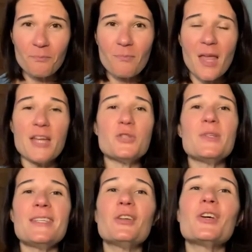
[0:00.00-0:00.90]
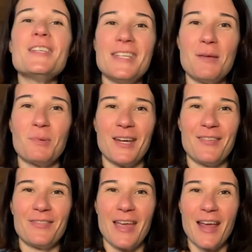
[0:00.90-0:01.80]
I do a dinner and debrief,
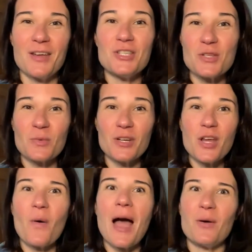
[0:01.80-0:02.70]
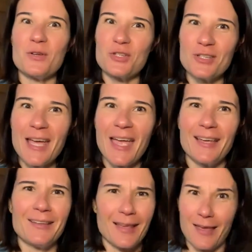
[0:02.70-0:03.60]
and I just want to know, how was your
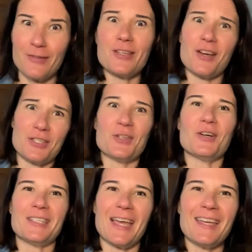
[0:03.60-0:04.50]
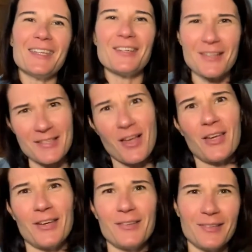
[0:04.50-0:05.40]
day? Like, I haven't talked to you all day. I saw
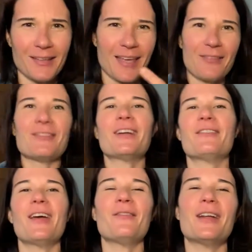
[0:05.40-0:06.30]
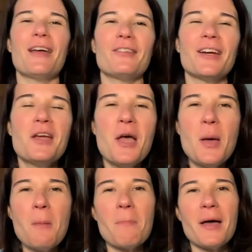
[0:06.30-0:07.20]
you like run around, whatever.
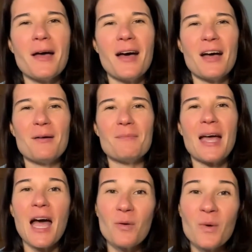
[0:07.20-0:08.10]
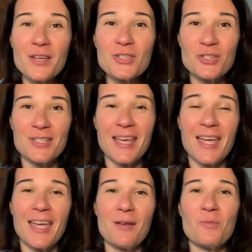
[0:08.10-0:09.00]
But how was your
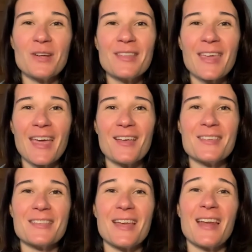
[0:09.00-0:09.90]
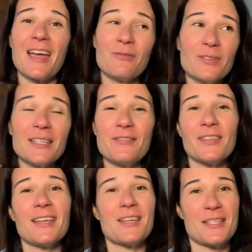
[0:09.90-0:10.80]
day? And one of the gals said, I really feel
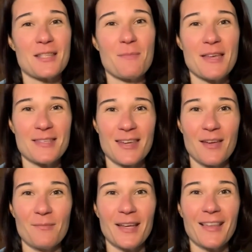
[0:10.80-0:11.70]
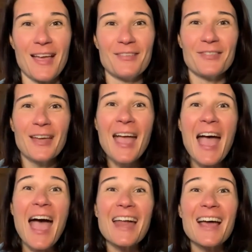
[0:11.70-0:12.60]
like it's the best day of my life.
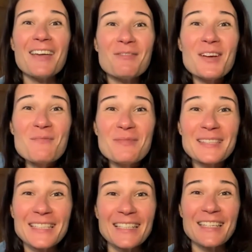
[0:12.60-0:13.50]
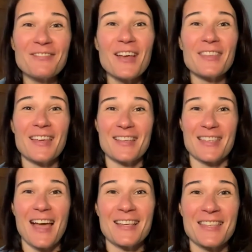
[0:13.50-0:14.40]
And I completely felt the
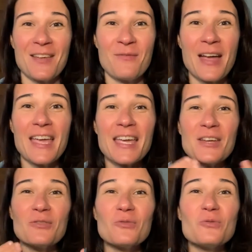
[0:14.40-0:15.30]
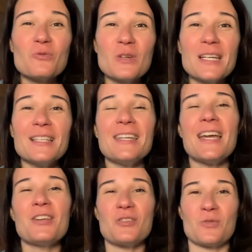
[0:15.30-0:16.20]
exact same way. It really
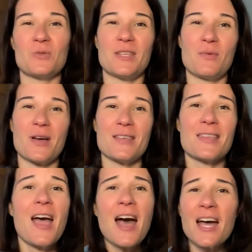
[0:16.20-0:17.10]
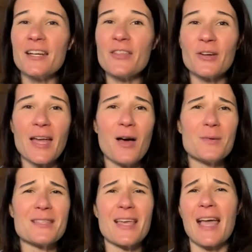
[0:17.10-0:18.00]
and truly was. Another gal
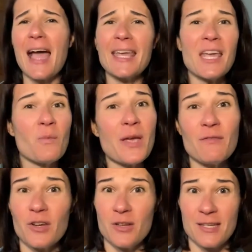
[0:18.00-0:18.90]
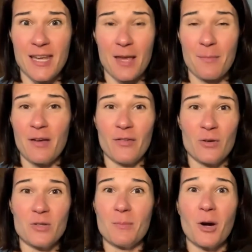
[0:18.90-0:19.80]
was like, I can't wait for you to take my
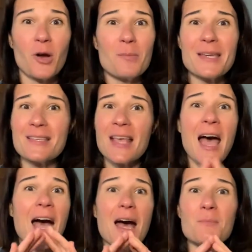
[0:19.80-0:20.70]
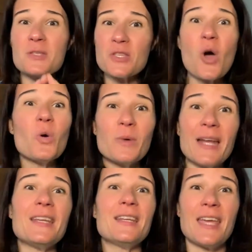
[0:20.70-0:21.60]
phone tomorrow, because I'm so
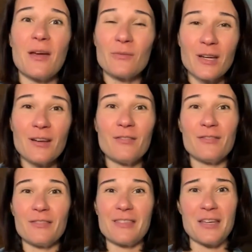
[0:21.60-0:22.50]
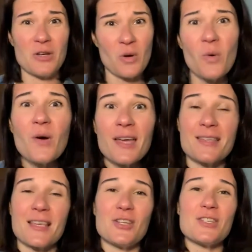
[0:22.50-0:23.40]
ready to get rid of the
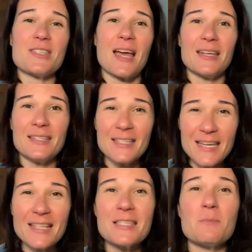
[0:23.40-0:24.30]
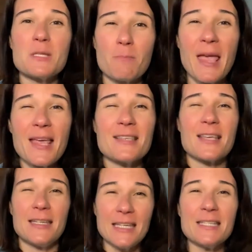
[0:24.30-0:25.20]
noise. I need some space. I
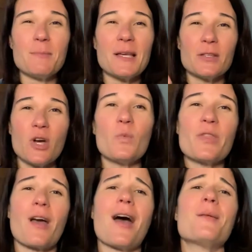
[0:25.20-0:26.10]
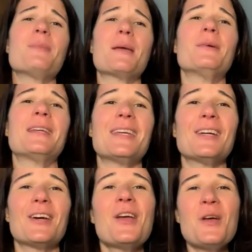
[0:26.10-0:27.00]
need to be alone with God and be able to
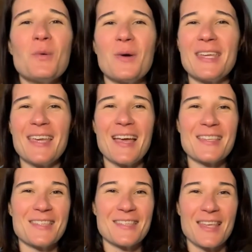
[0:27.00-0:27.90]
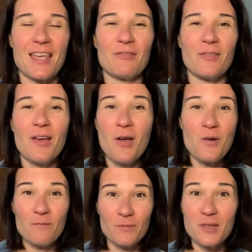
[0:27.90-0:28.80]
hear what he has to say
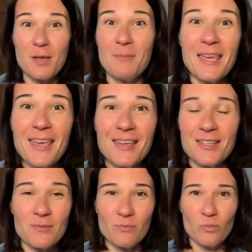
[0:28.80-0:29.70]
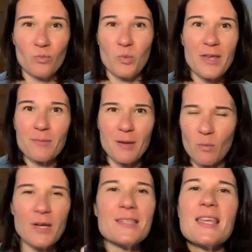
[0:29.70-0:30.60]
to me, with me.
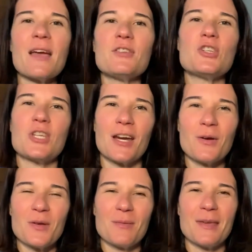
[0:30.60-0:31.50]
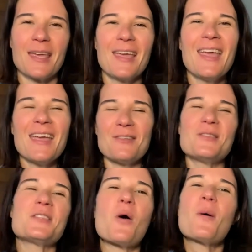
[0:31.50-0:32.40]
What does he have to share with me? It
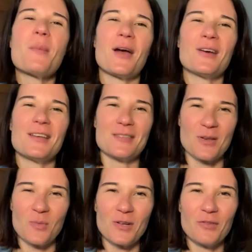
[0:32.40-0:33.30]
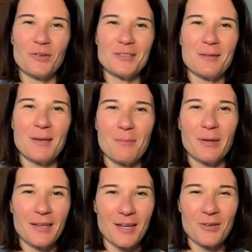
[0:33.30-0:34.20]
was so empowering and so wonderful to be able
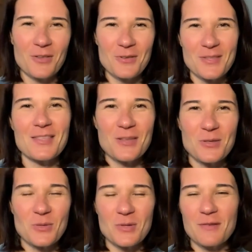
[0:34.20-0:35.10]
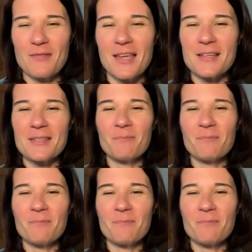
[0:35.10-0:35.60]
to hear those sorts of things.